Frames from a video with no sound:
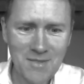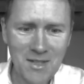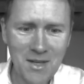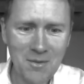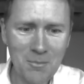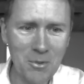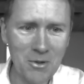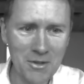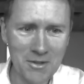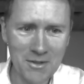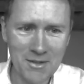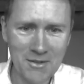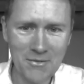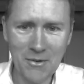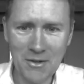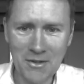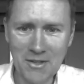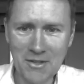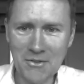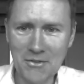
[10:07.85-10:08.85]
but it's
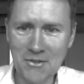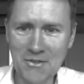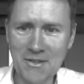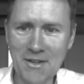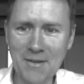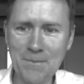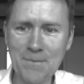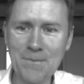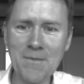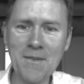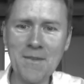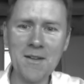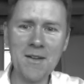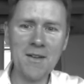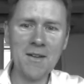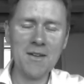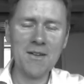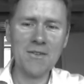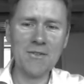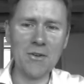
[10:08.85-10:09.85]
very interesting.
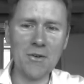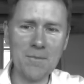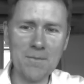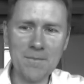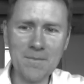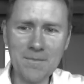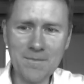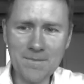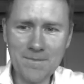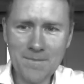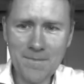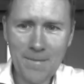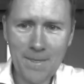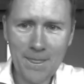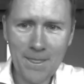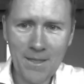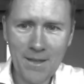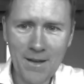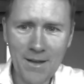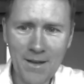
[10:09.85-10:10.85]
So,
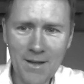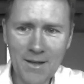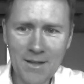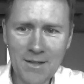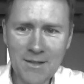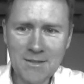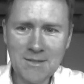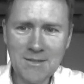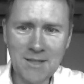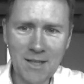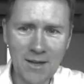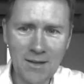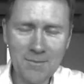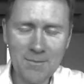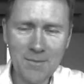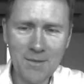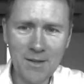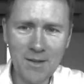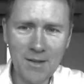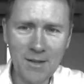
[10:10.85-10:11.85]
uh, yeah,
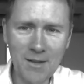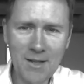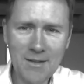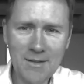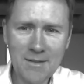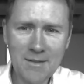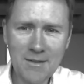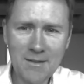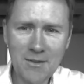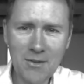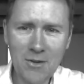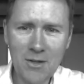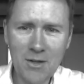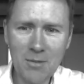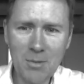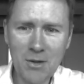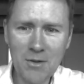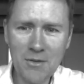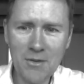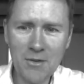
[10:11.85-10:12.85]
let's talk
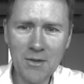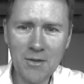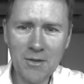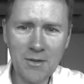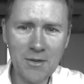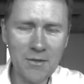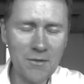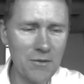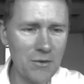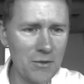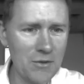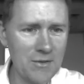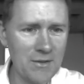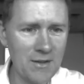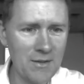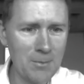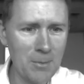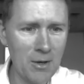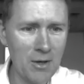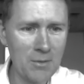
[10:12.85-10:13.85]
about the, the first
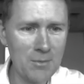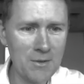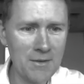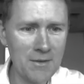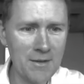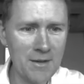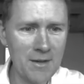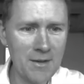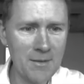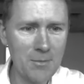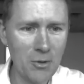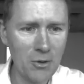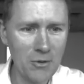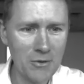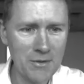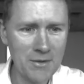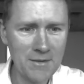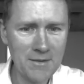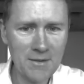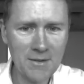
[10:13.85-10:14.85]
experiment that
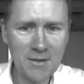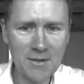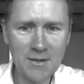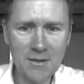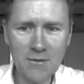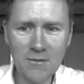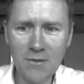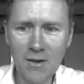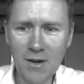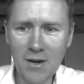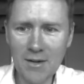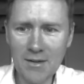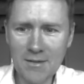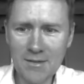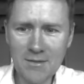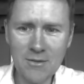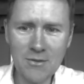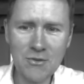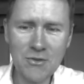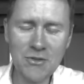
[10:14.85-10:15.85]
Boroditsky devised.
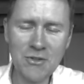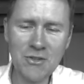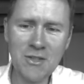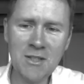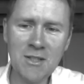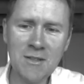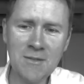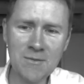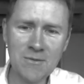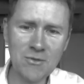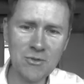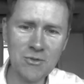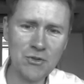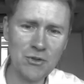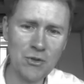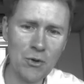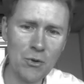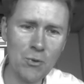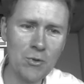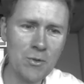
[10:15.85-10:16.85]
So she
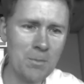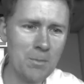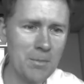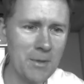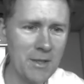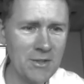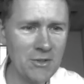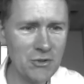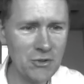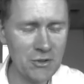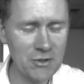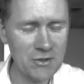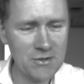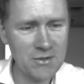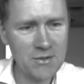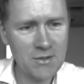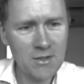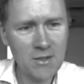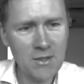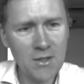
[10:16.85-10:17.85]
showed
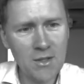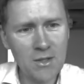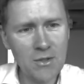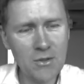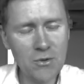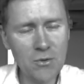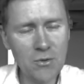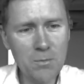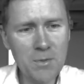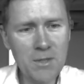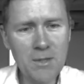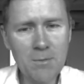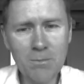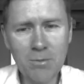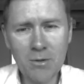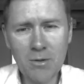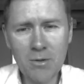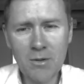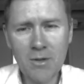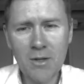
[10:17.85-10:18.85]
pictures to
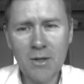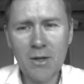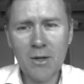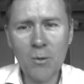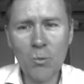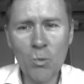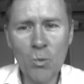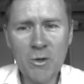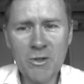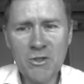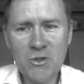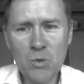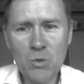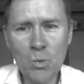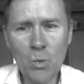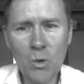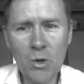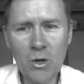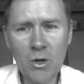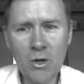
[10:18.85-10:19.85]
people which
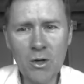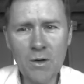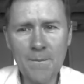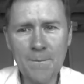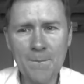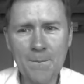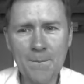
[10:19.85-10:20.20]
were